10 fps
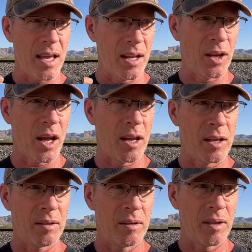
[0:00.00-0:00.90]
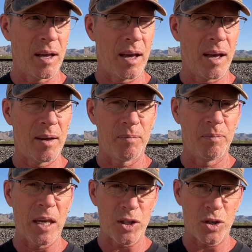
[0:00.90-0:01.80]
and you got to
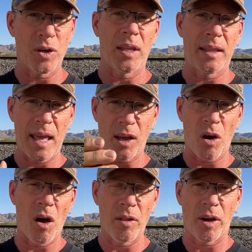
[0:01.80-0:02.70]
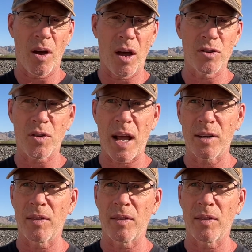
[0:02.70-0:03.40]
make sure that they call the contractor,